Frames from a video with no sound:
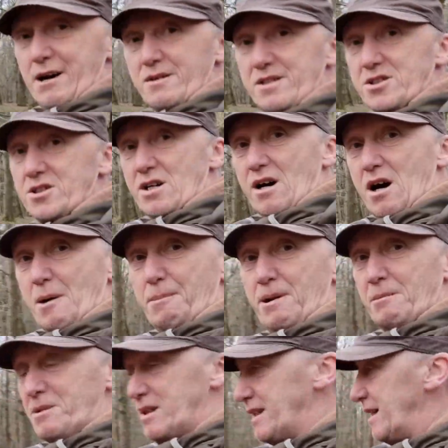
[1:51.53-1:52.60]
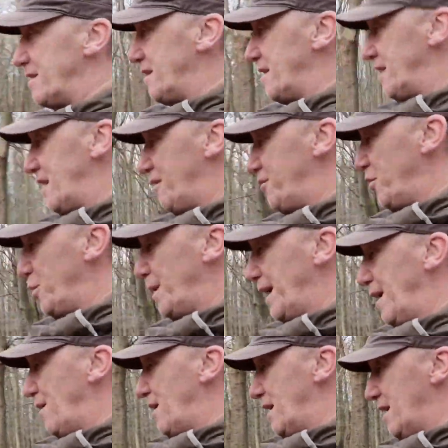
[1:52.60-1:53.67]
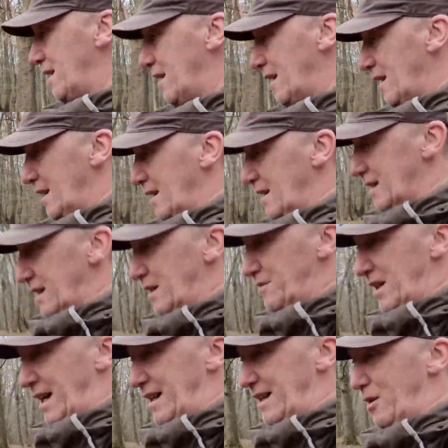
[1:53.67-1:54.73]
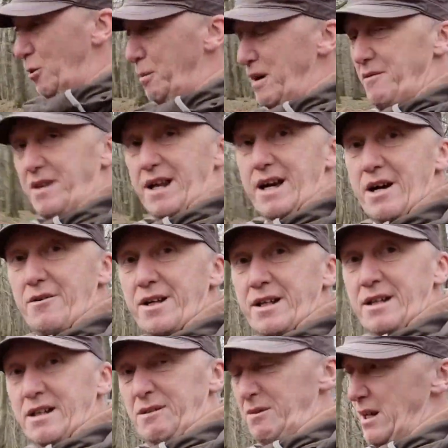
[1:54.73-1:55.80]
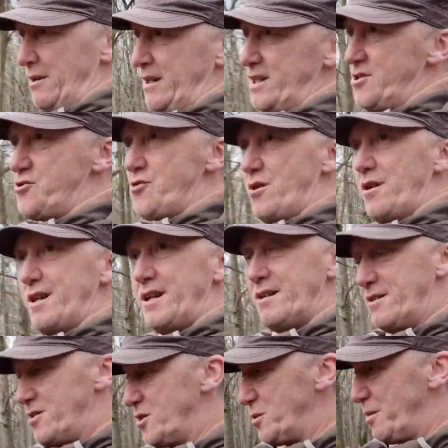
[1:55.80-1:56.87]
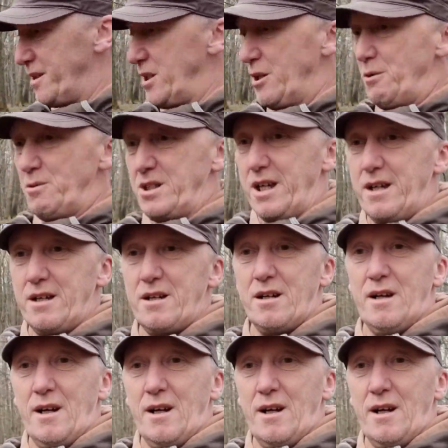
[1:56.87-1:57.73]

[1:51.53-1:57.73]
out his tarp. I'm going to get the lavvu out, give that a little bit of an air in, even though it is dry. I just want to use it.